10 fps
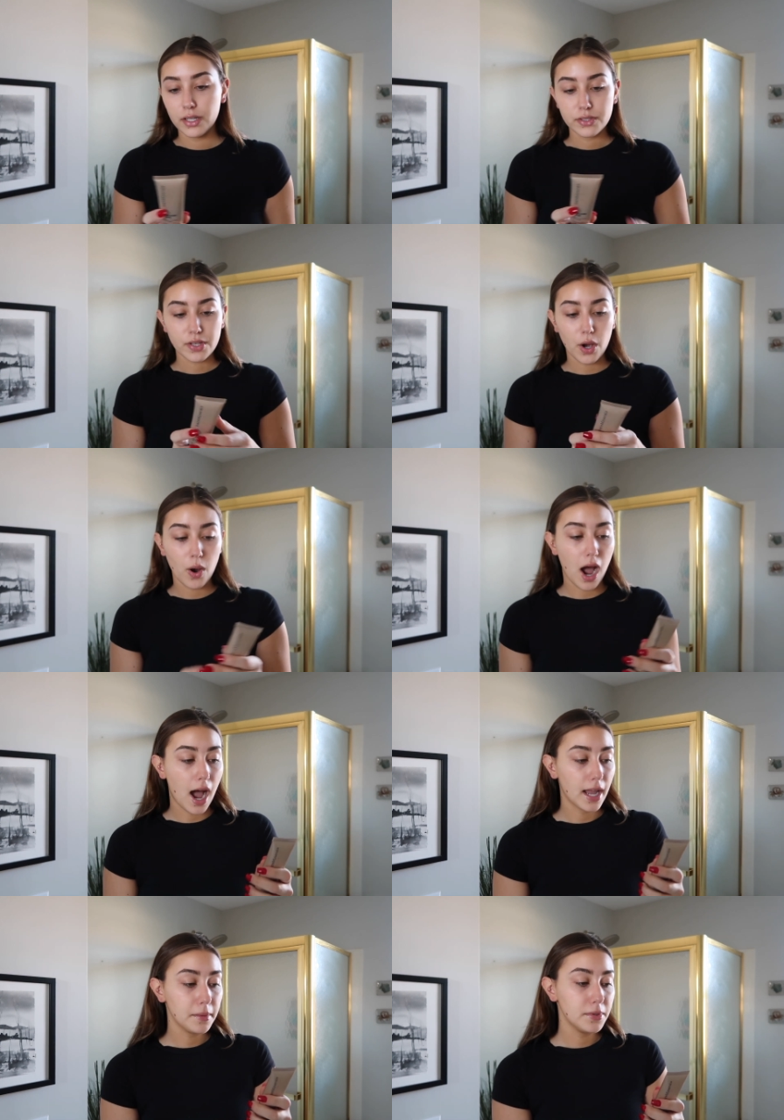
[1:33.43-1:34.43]
So
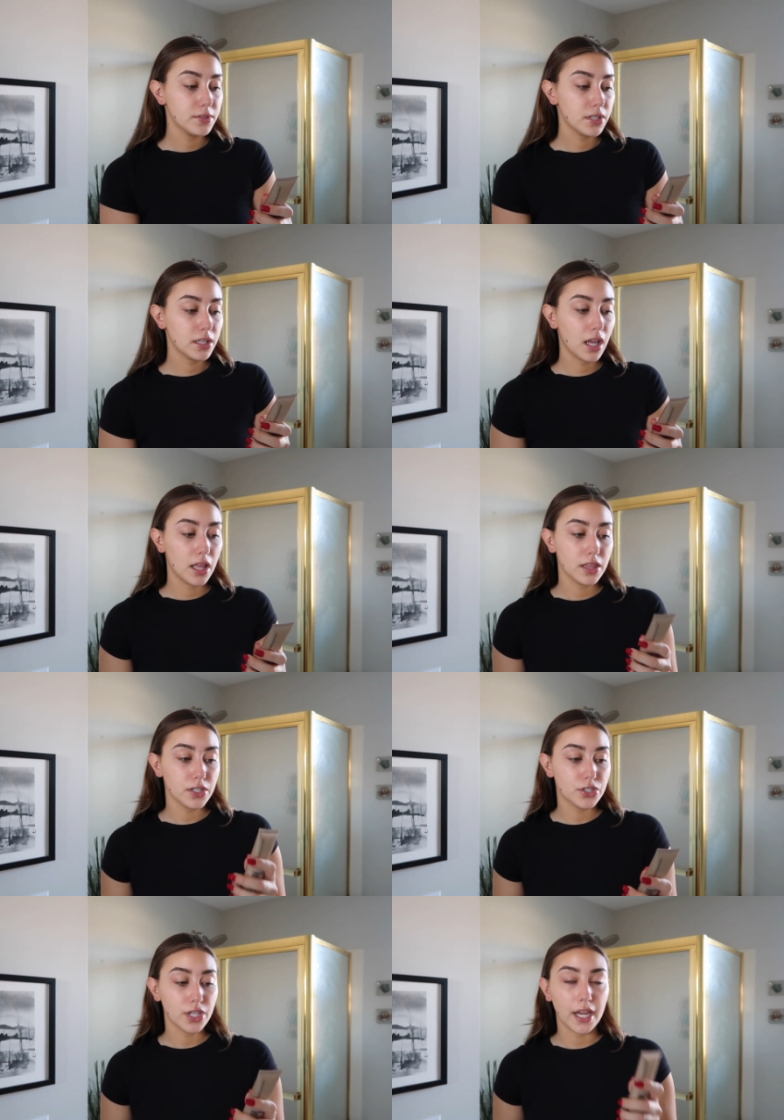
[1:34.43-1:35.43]
I am using
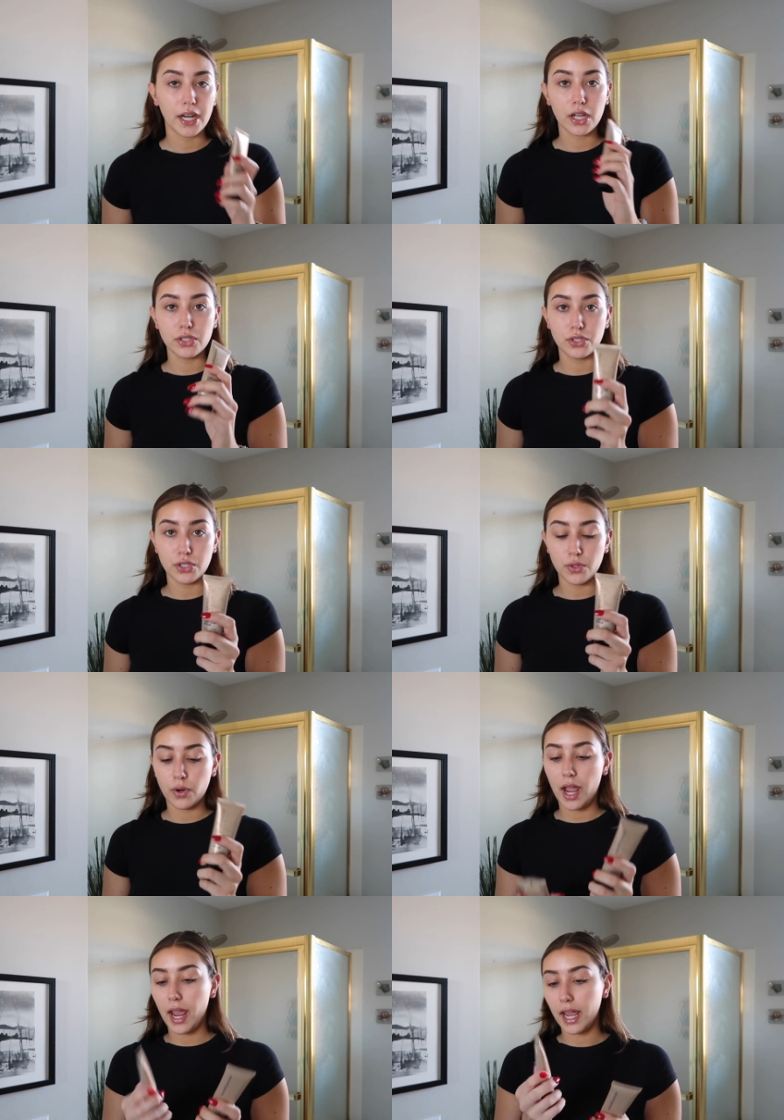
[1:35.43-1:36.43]
the shade
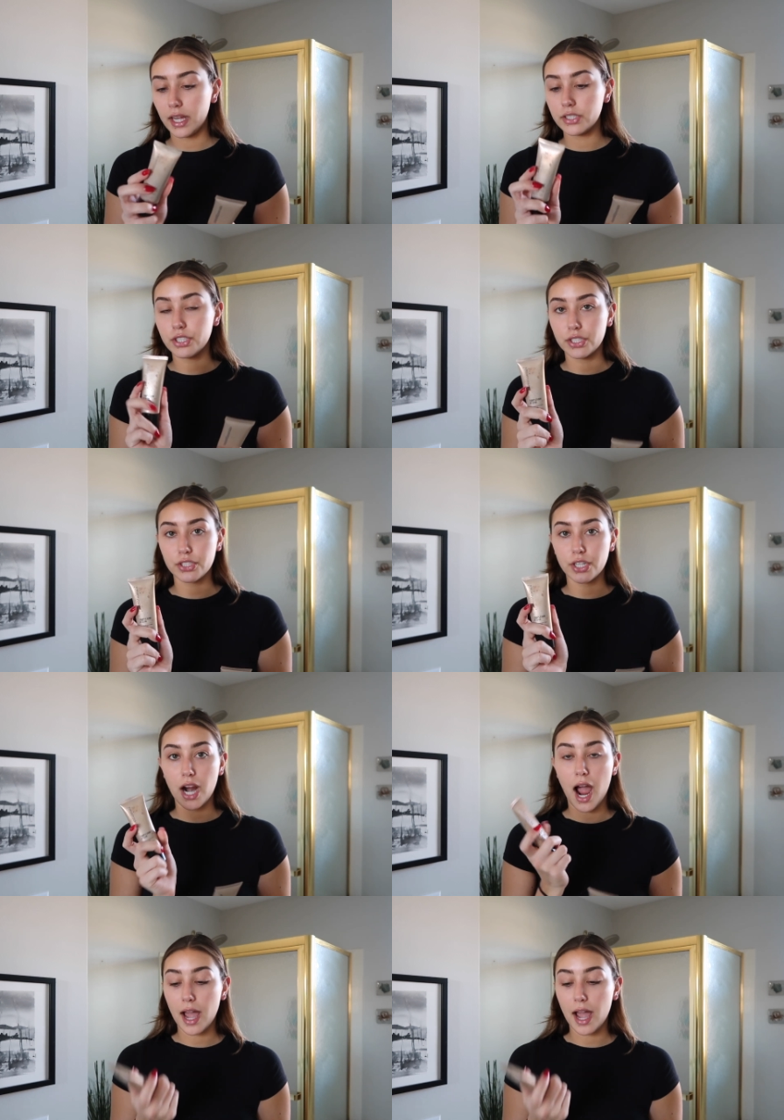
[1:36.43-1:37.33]
Dune and Ginger.